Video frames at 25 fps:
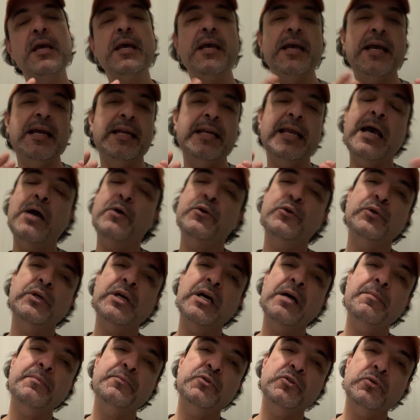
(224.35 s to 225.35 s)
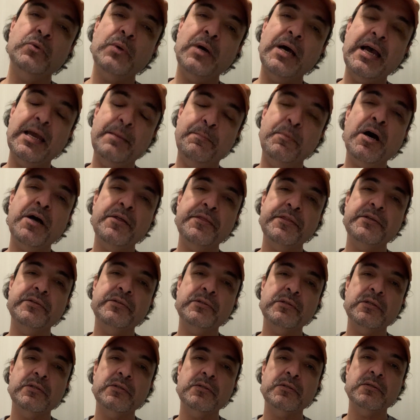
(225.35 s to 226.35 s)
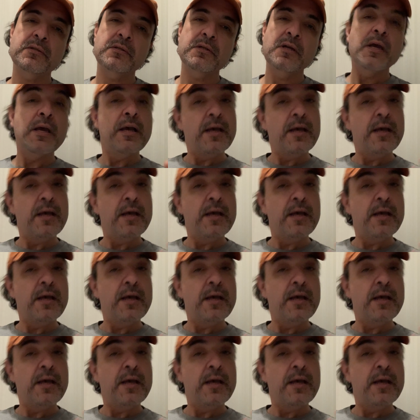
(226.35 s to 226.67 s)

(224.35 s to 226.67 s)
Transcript: And how you come to a hypothesis?